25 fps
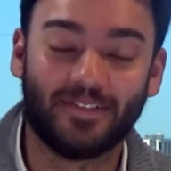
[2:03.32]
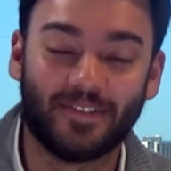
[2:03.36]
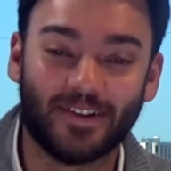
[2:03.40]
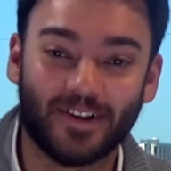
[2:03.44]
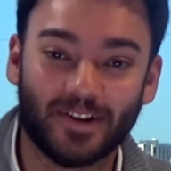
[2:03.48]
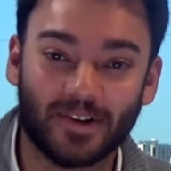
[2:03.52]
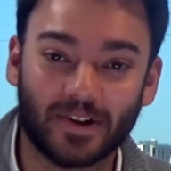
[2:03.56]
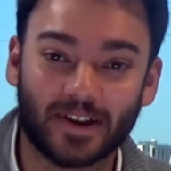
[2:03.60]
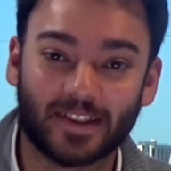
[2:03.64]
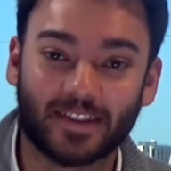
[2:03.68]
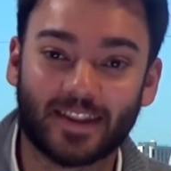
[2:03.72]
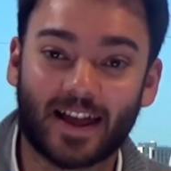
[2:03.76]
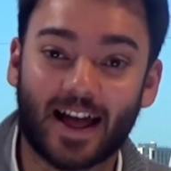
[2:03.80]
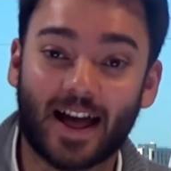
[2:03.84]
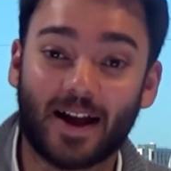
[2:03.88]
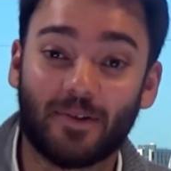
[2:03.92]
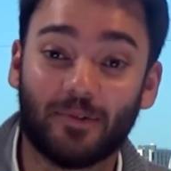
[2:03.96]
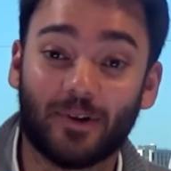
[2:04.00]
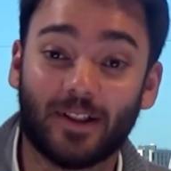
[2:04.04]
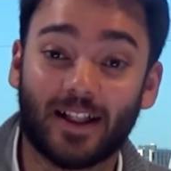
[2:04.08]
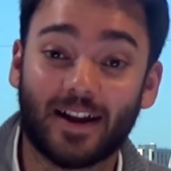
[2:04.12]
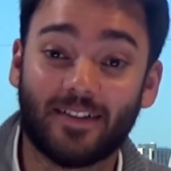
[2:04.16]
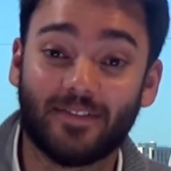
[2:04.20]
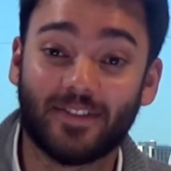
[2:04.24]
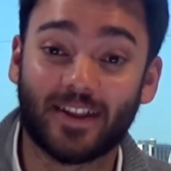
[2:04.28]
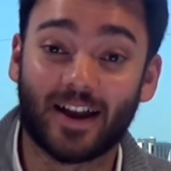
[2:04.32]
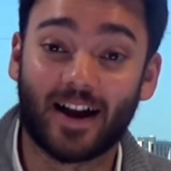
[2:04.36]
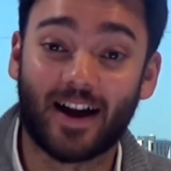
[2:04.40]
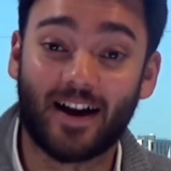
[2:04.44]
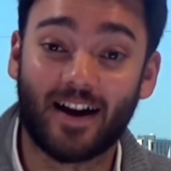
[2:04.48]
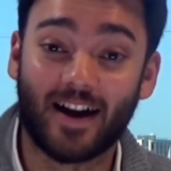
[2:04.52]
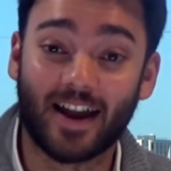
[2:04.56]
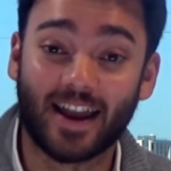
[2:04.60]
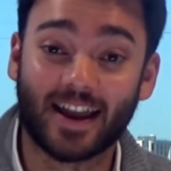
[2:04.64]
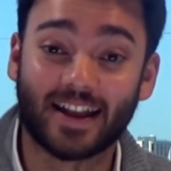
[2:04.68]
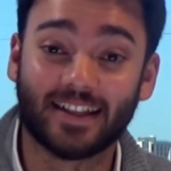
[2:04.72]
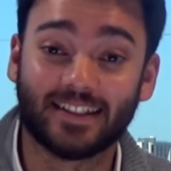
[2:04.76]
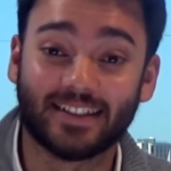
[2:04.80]
Following that, we'll have the
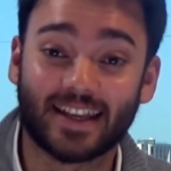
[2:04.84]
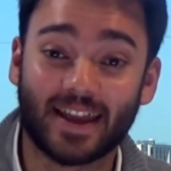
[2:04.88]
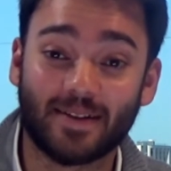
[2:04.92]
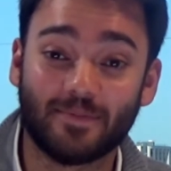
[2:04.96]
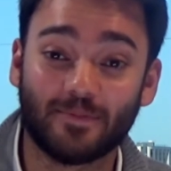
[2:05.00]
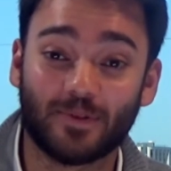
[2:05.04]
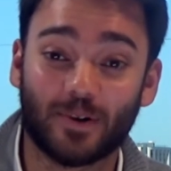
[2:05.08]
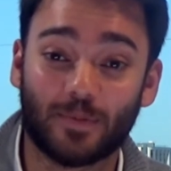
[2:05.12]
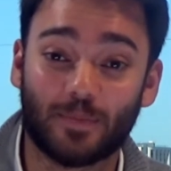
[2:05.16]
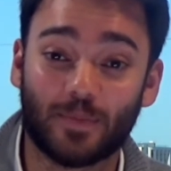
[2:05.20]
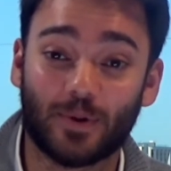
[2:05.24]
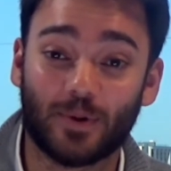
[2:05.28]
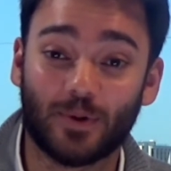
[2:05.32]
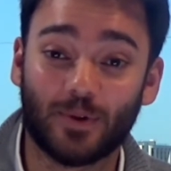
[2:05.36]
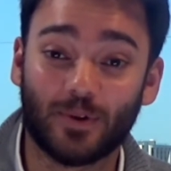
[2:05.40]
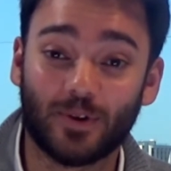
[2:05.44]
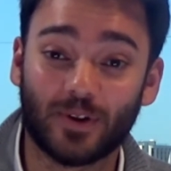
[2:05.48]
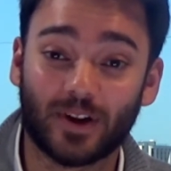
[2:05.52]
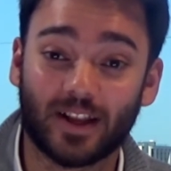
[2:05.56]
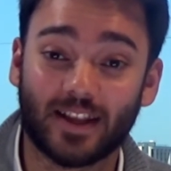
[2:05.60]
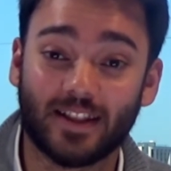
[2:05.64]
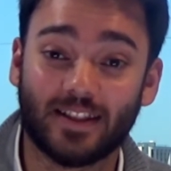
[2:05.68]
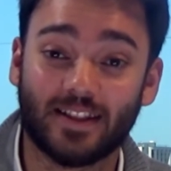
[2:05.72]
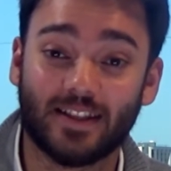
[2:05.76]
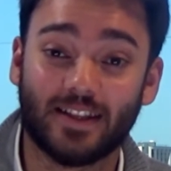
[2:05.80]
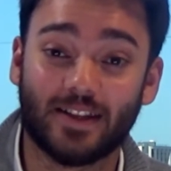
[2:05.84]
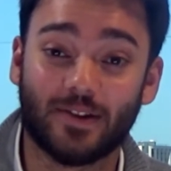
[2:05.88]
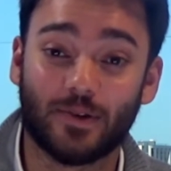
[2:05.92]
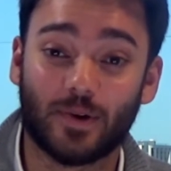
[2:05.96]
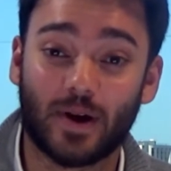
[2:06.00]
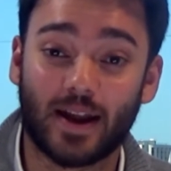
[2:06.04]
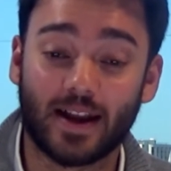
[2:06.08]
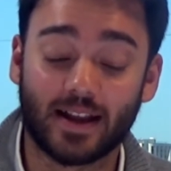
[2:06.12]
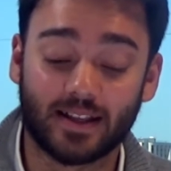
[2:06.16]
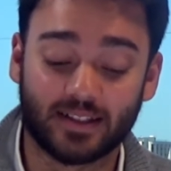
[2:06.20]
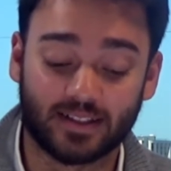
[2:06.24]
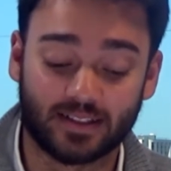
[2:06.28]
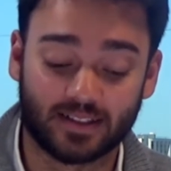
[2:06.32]
ISM report in the
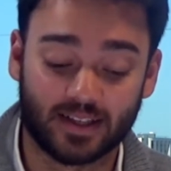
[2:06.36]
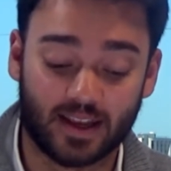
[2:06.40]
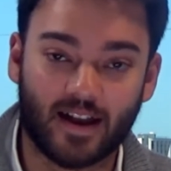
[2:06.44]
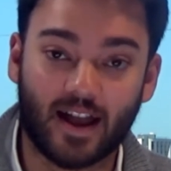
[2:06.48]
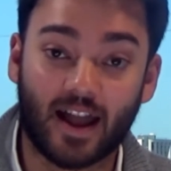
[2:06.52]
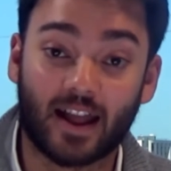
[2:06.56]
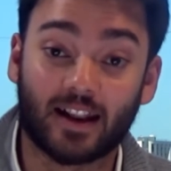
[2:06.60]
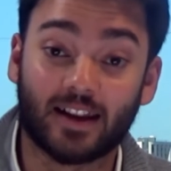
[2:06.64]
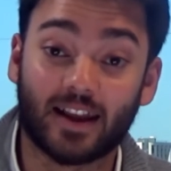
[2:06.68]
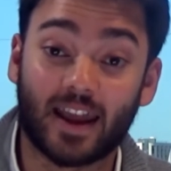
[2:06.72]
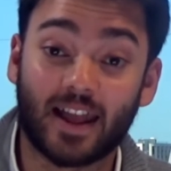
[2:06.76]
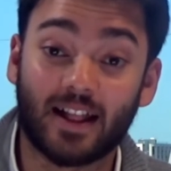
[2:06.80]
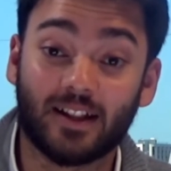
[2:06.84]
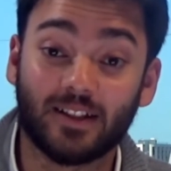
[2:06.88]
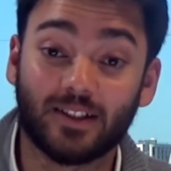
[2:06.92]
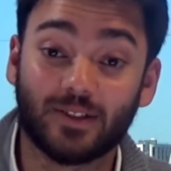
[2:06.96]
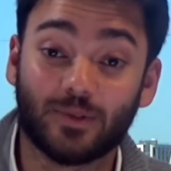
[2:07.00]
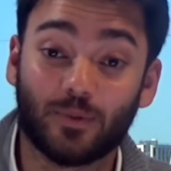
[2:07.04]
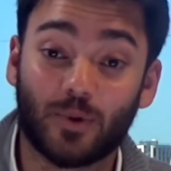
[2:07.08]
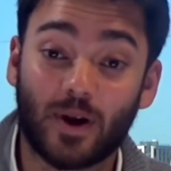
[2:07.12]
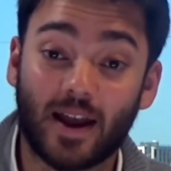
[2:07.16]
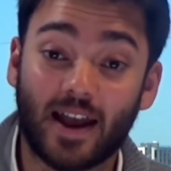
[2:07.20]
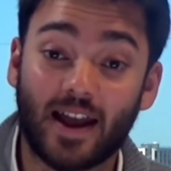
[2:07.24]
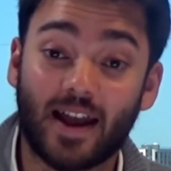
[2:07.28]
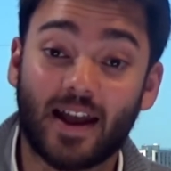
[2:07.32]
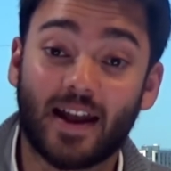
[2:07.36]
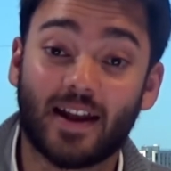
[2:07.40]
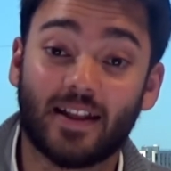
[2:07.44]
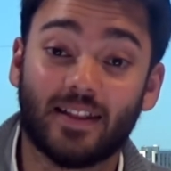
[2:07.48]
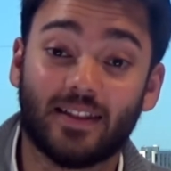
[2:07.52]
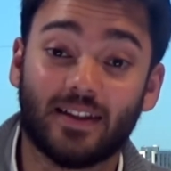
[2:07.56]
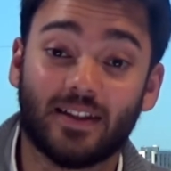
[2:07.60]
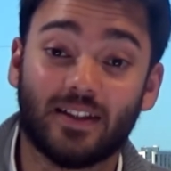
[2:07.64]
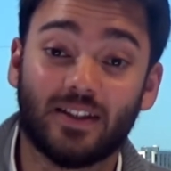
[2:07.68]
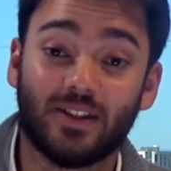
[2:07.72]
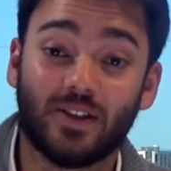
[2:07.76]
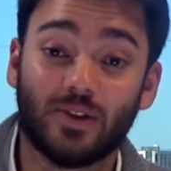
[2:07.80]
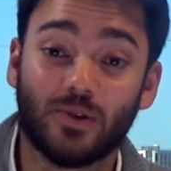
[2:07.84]
US, and
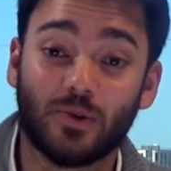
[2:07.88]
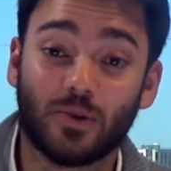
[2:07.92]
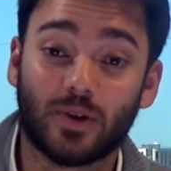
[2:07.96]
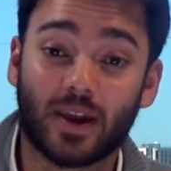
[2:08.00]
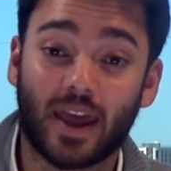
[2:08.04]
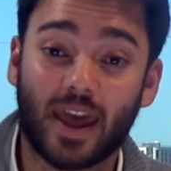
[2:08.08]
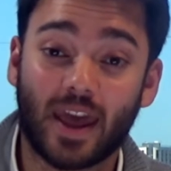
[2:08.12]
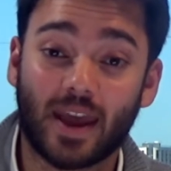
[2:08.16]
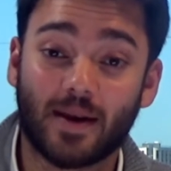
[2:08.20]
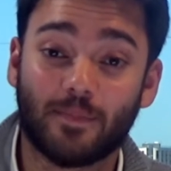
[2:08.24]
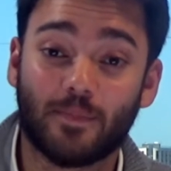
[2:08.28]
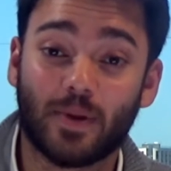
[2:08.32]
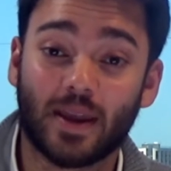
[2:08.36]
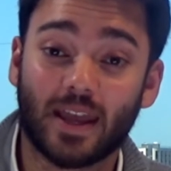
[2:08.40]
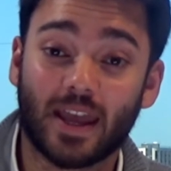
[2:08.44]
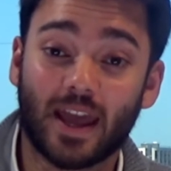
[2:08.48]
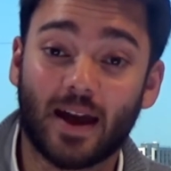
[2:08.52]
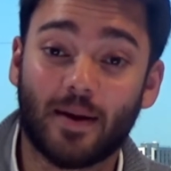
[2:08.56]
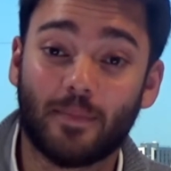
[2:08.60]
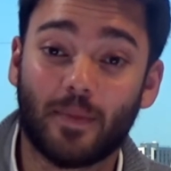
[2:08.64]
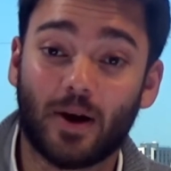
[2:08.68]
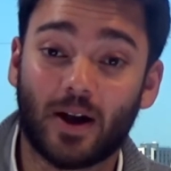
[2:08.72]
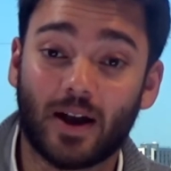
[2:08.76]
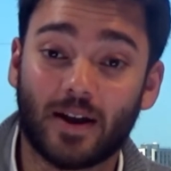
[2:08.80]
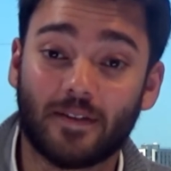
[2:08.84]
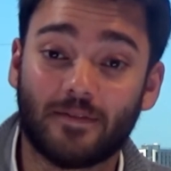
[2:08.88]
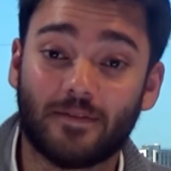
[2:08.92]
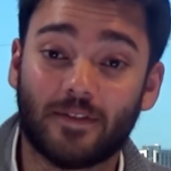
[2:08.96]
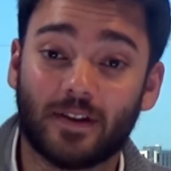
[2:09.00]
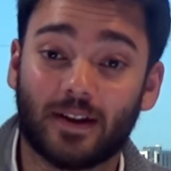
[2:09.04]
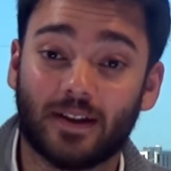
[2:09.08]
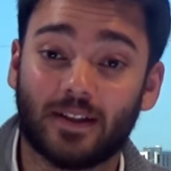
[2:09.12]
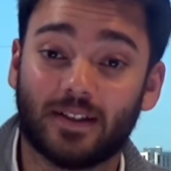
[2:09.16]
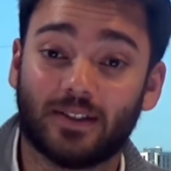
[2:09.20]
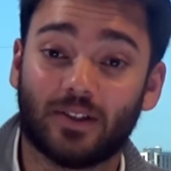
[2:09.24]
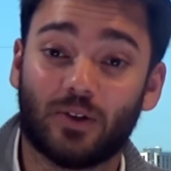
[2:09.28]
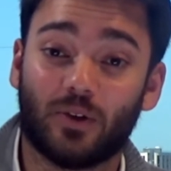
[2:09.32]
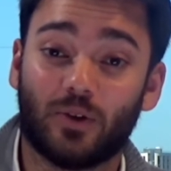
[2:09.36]
elsewhere, the UK PMI
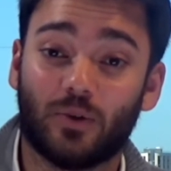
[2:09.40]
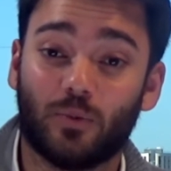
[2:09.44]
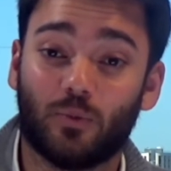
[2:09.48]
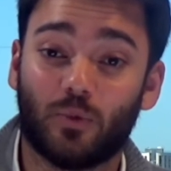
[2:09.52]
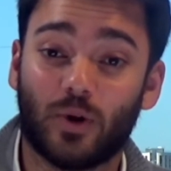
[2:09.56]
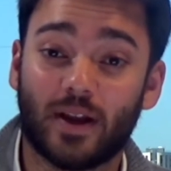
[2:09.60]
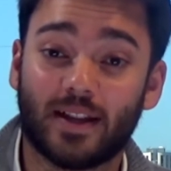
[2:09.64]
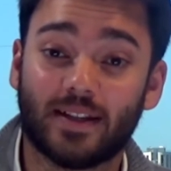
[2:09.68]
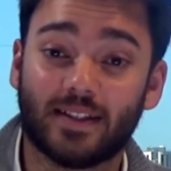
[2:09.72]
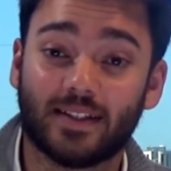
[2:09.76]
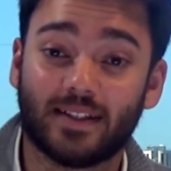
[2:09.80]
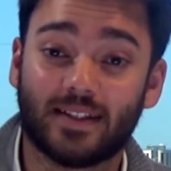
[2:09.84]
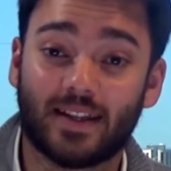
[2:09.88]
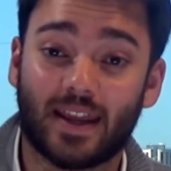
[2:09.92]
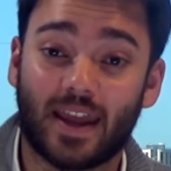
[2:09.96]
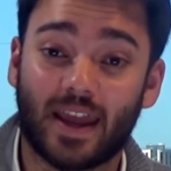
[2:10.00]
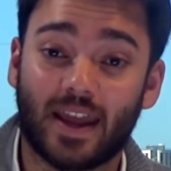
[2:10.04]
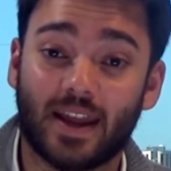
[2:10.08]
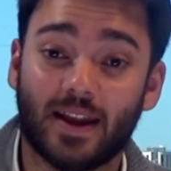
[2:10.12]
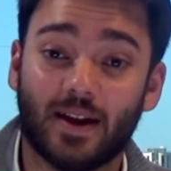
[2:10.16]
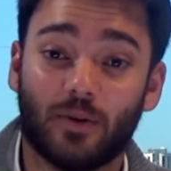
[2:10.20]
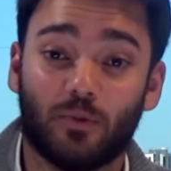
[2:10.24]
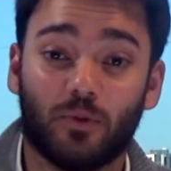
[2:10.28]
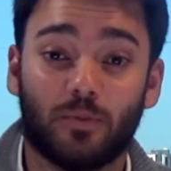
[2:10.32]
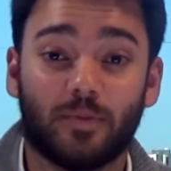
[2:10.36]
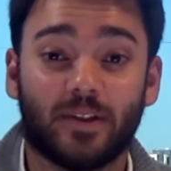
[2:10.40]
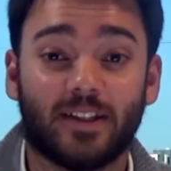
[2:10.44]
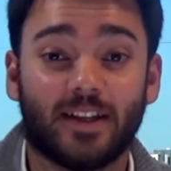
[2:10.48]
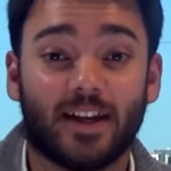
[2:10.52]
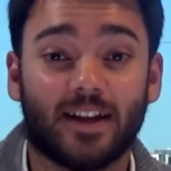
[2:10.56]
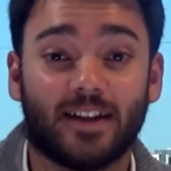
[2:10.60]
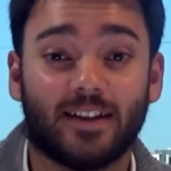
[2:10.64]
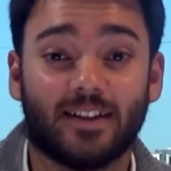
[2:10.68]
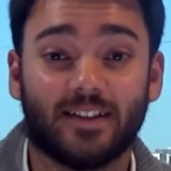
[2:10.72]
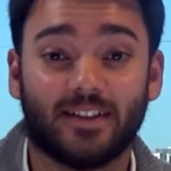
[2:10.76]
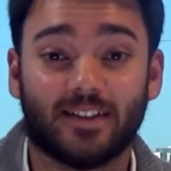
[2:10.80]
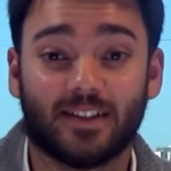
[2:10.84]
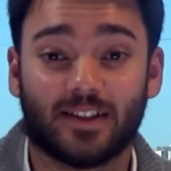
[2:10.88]
figures on Wednesday will be
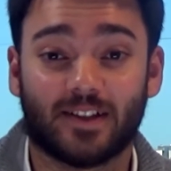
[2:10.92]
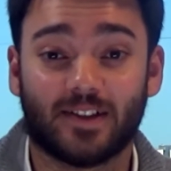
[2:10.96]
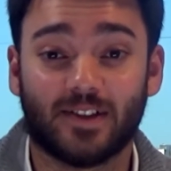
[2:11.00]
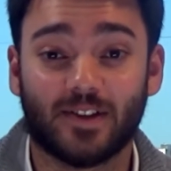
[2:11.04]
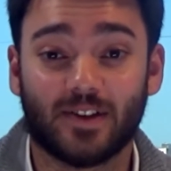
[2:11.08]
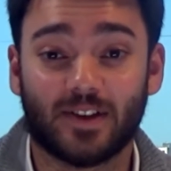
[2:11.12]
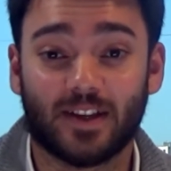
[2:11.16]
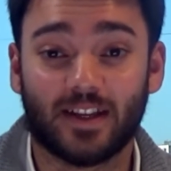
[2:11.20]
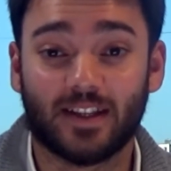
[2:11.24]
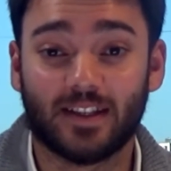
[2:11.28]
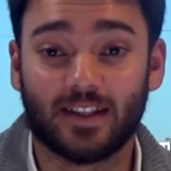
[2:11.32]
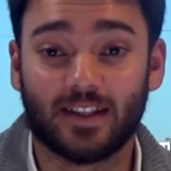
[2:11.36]
taken as a good